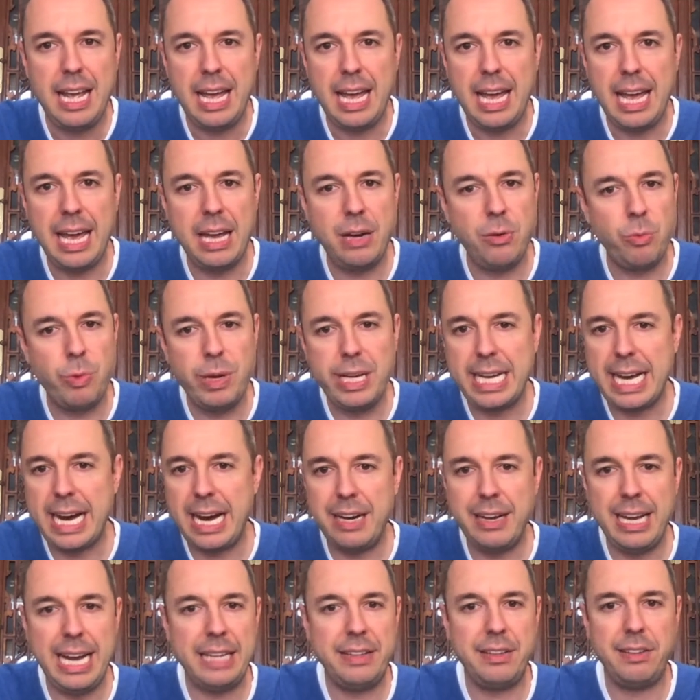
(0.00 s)
And we kind
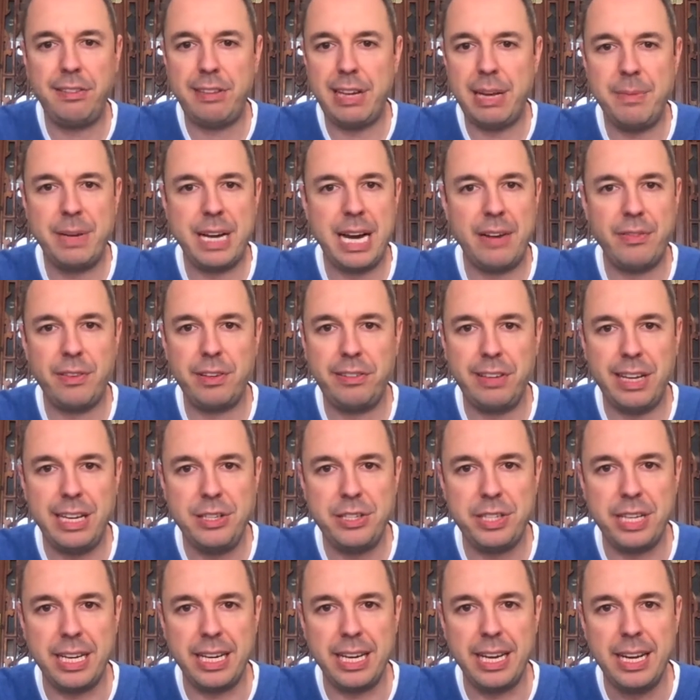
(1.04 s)
of had the same
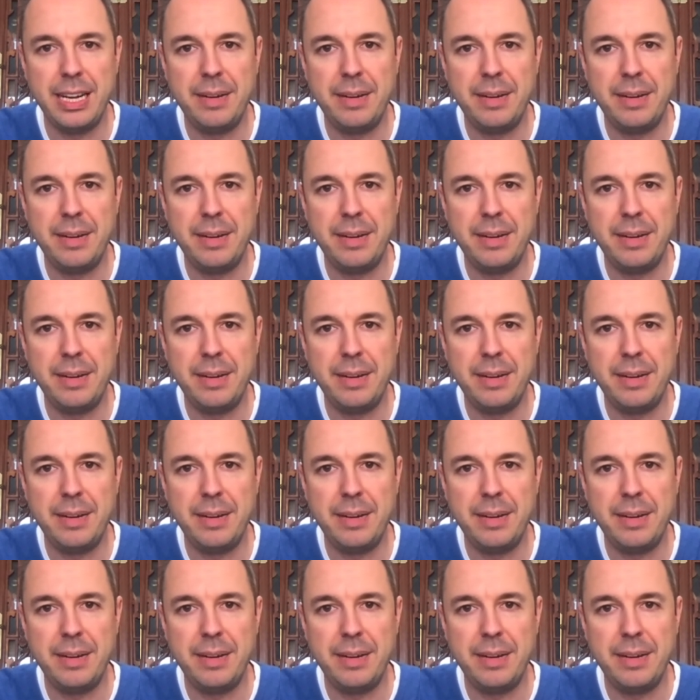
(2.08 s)
conversation.